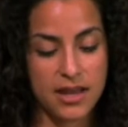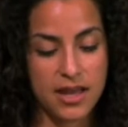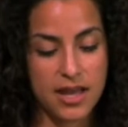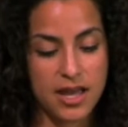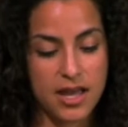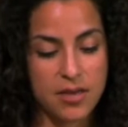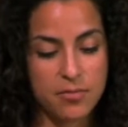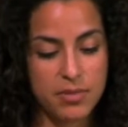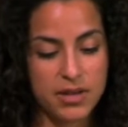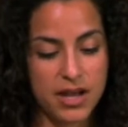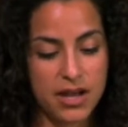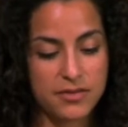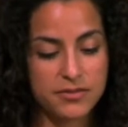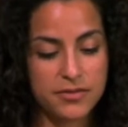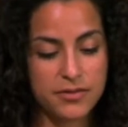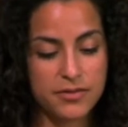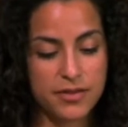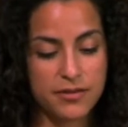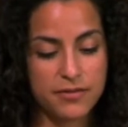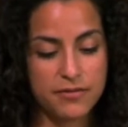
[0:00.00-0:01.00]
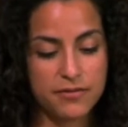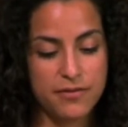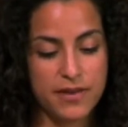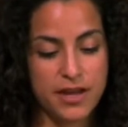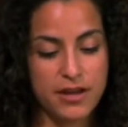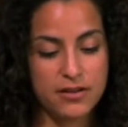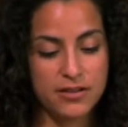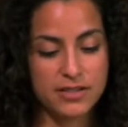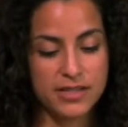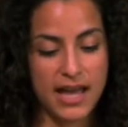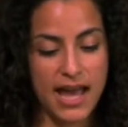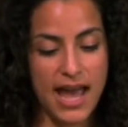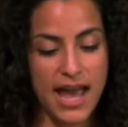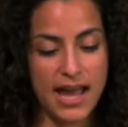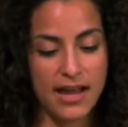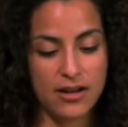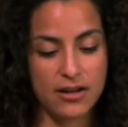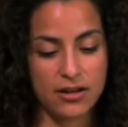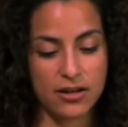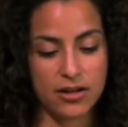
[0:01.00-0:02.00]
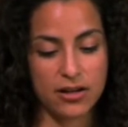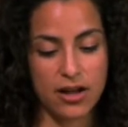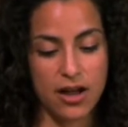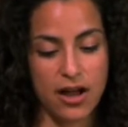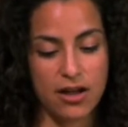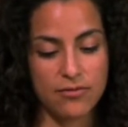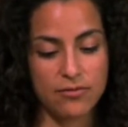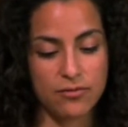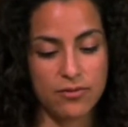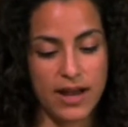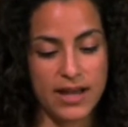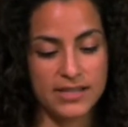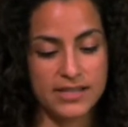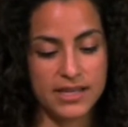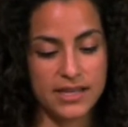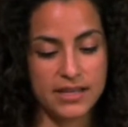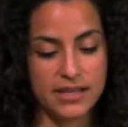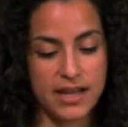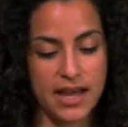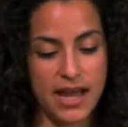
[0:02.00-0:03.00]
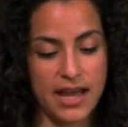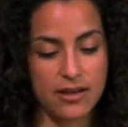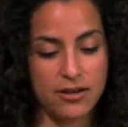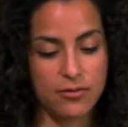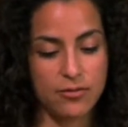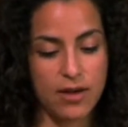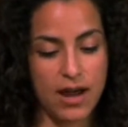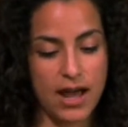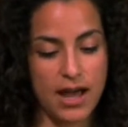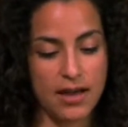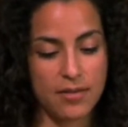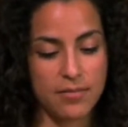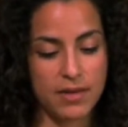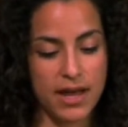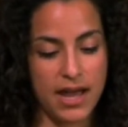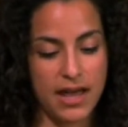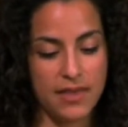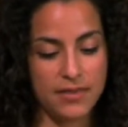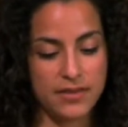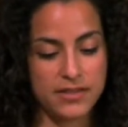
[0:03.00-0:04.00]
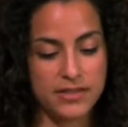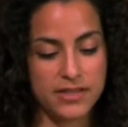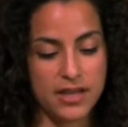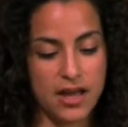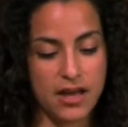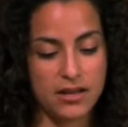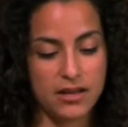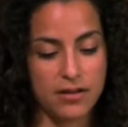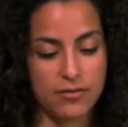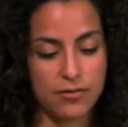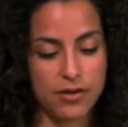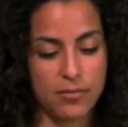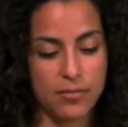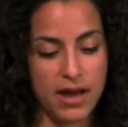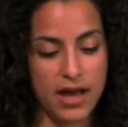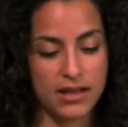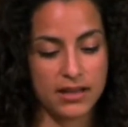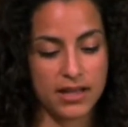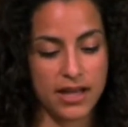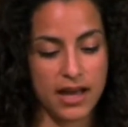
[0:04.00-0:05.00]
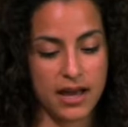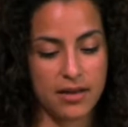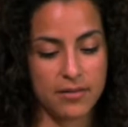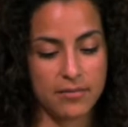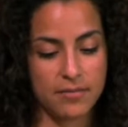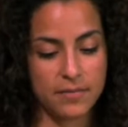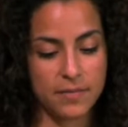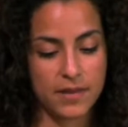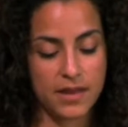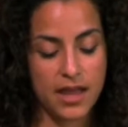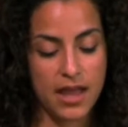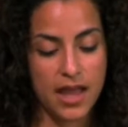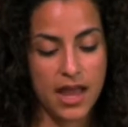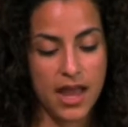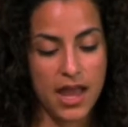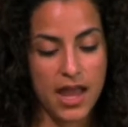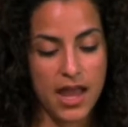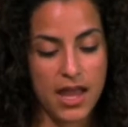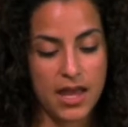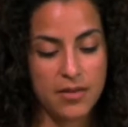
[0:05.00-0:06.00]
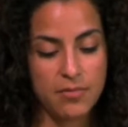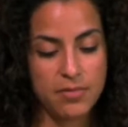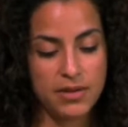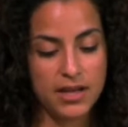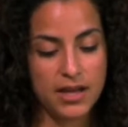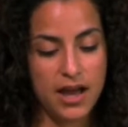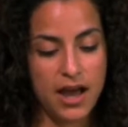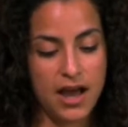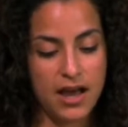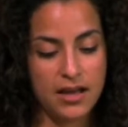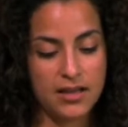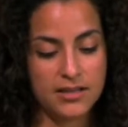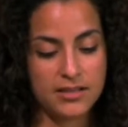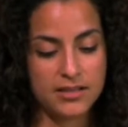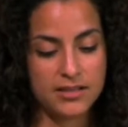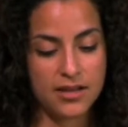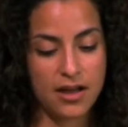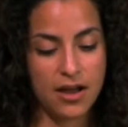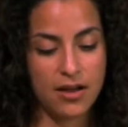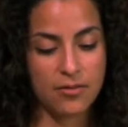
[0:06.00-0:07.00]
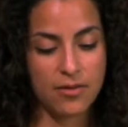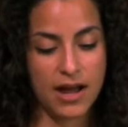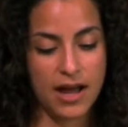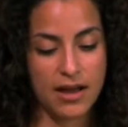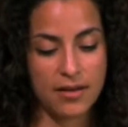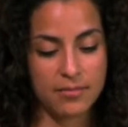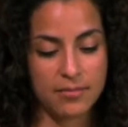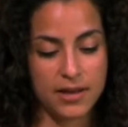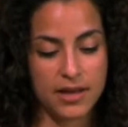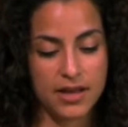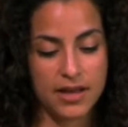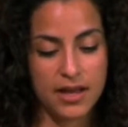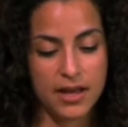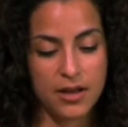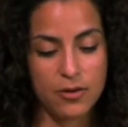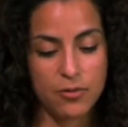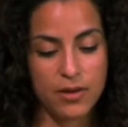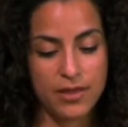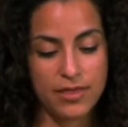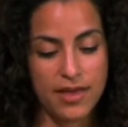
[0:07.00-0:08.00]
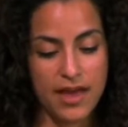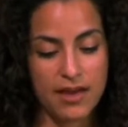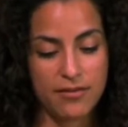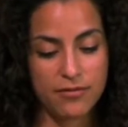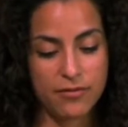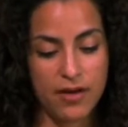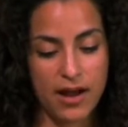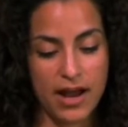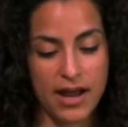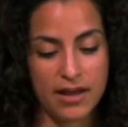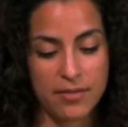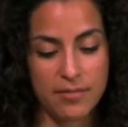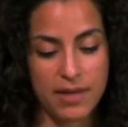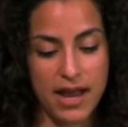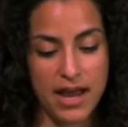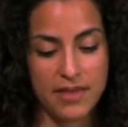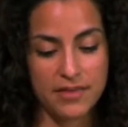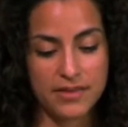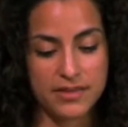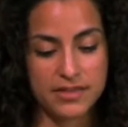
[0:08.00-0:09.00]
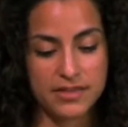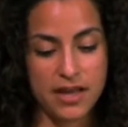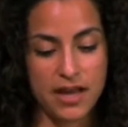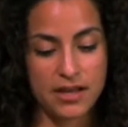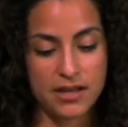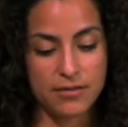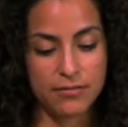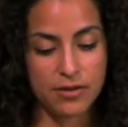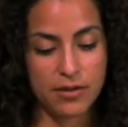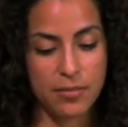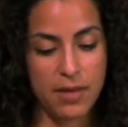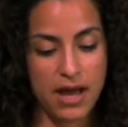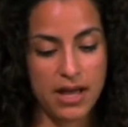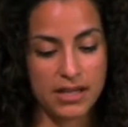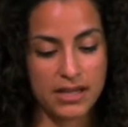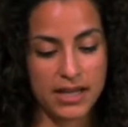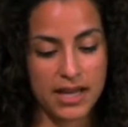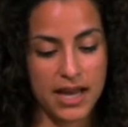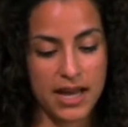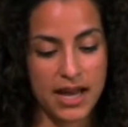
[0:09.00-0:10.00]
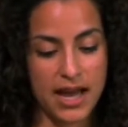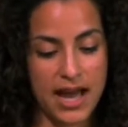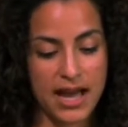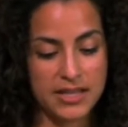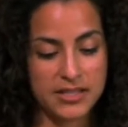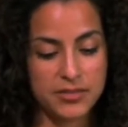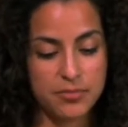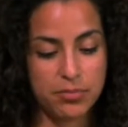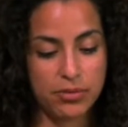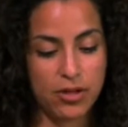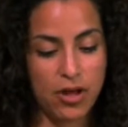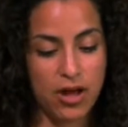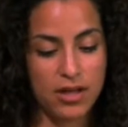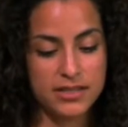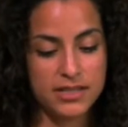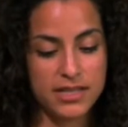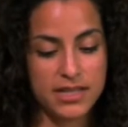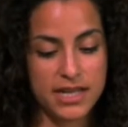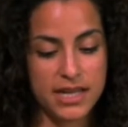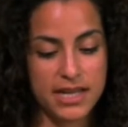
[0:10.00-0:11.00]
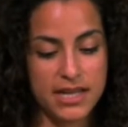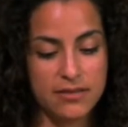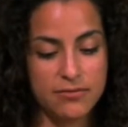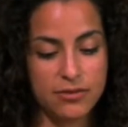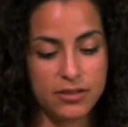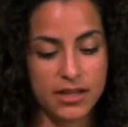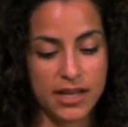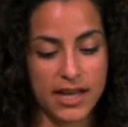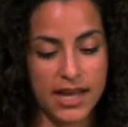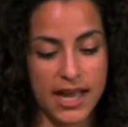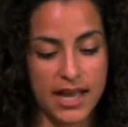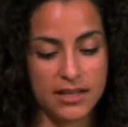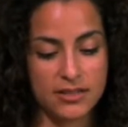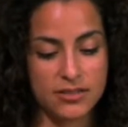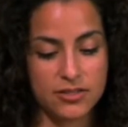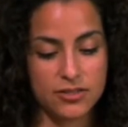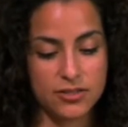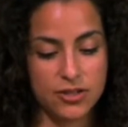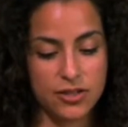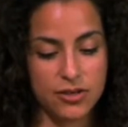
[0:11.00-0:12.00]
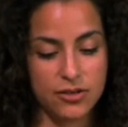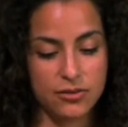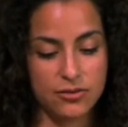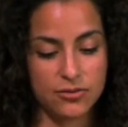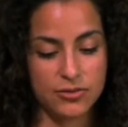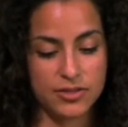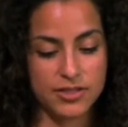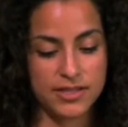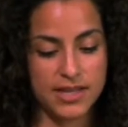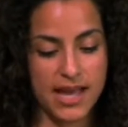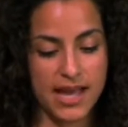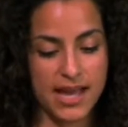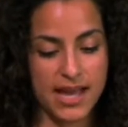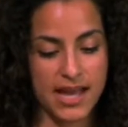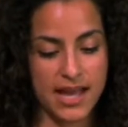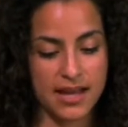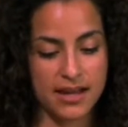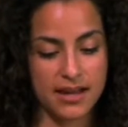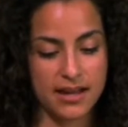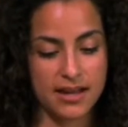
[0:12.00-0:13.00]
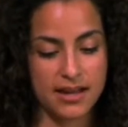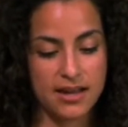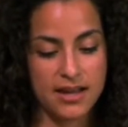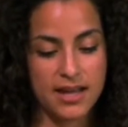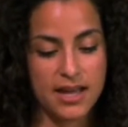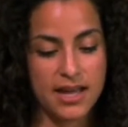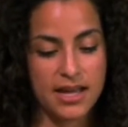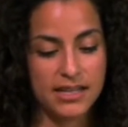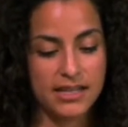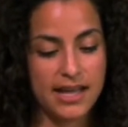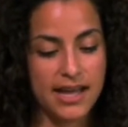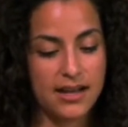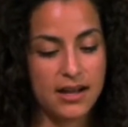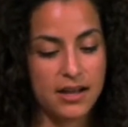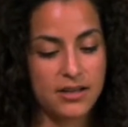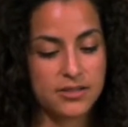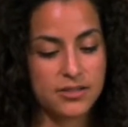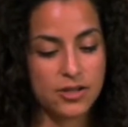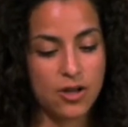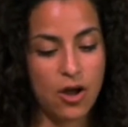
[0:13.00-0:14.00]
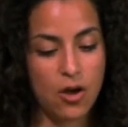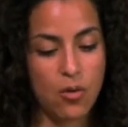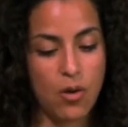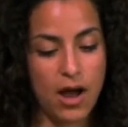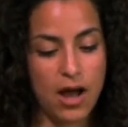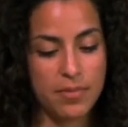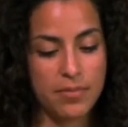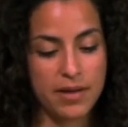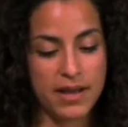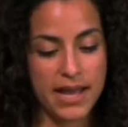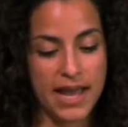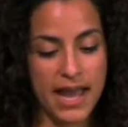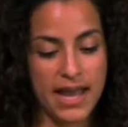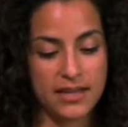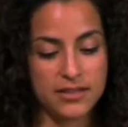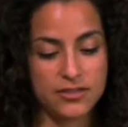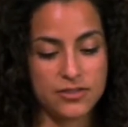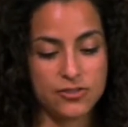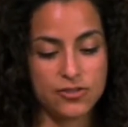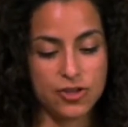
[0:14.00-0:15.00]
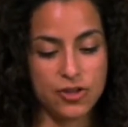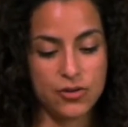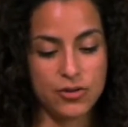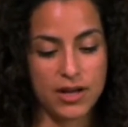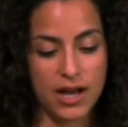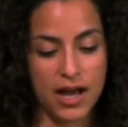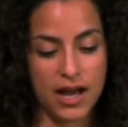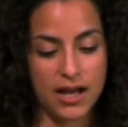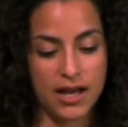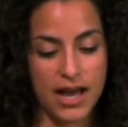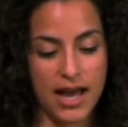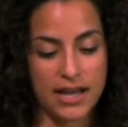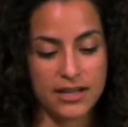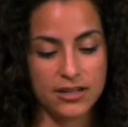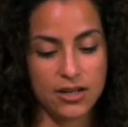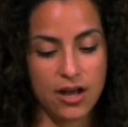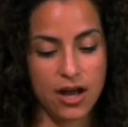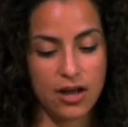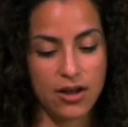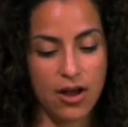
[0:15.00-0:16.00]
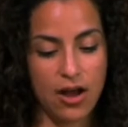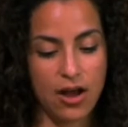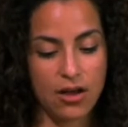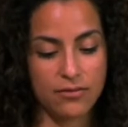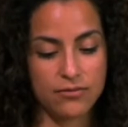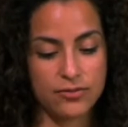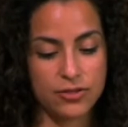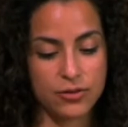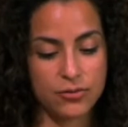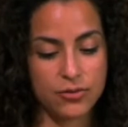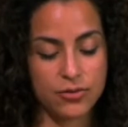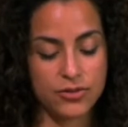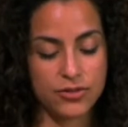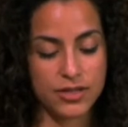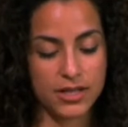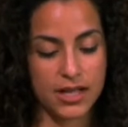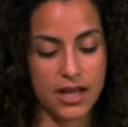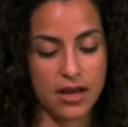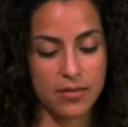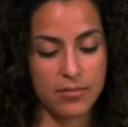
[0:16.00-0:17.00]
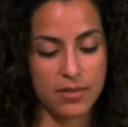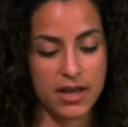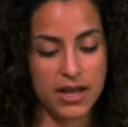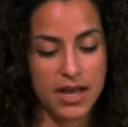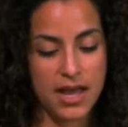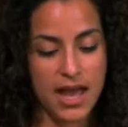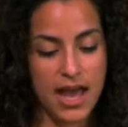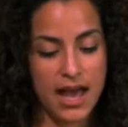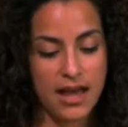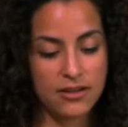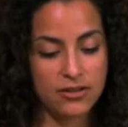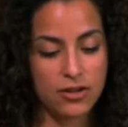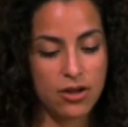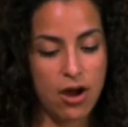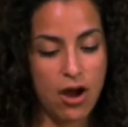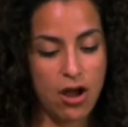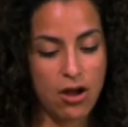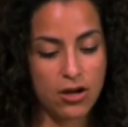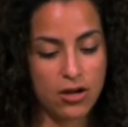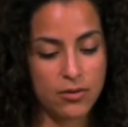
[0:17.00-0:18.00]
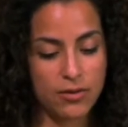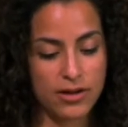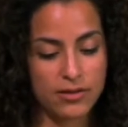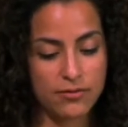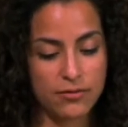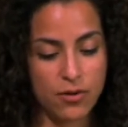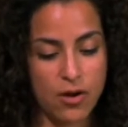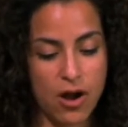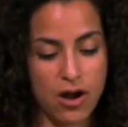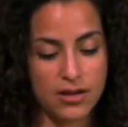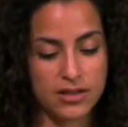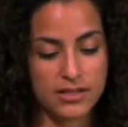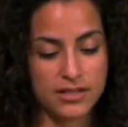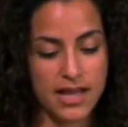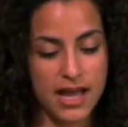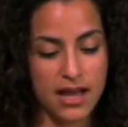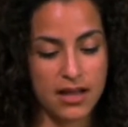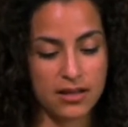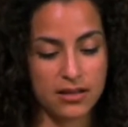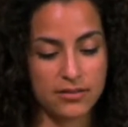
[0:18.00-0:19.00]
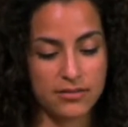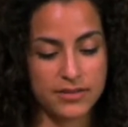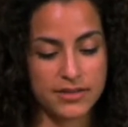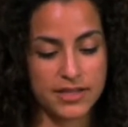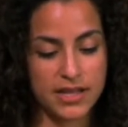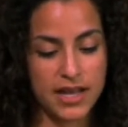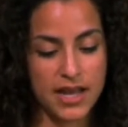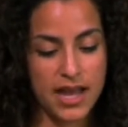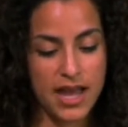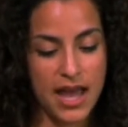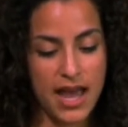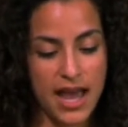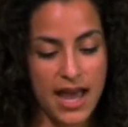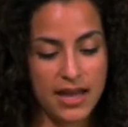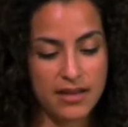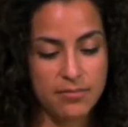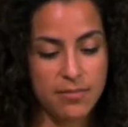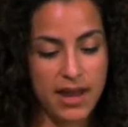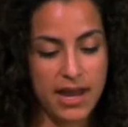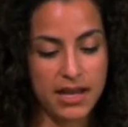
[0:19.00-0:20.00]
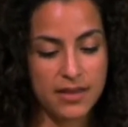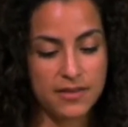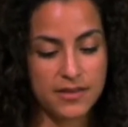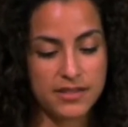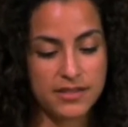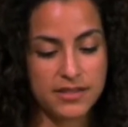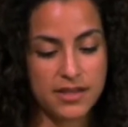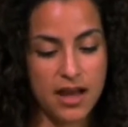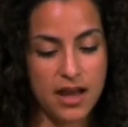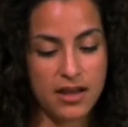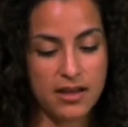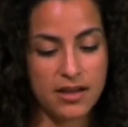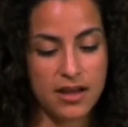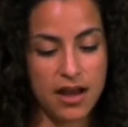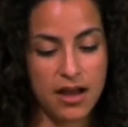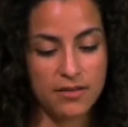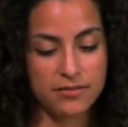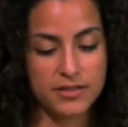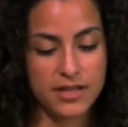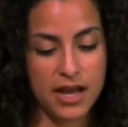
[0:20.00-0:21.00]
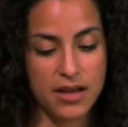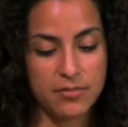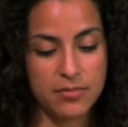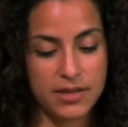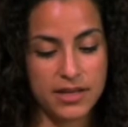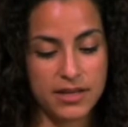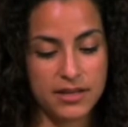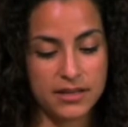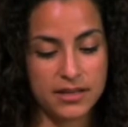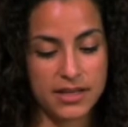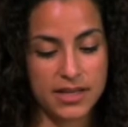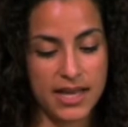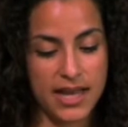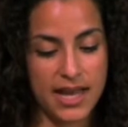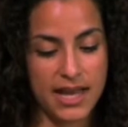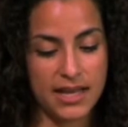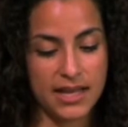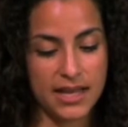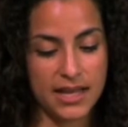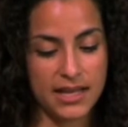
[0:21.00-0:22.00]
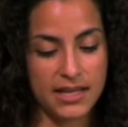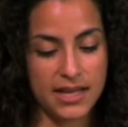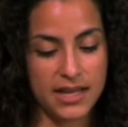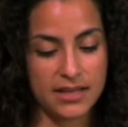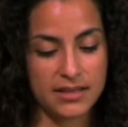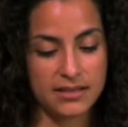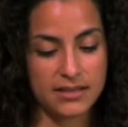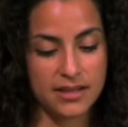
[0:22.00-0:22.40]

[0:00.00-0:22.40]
because of the fierce anger of Rezin and Aram and the son of Remaliah. Because Aram, with Ephraim and the son of Remaliah, has plotted evil against you, saying, 'Let us go up against Judah and cut off Jerusalem and conquer it for ourselves and make the son of Tabil king in it.'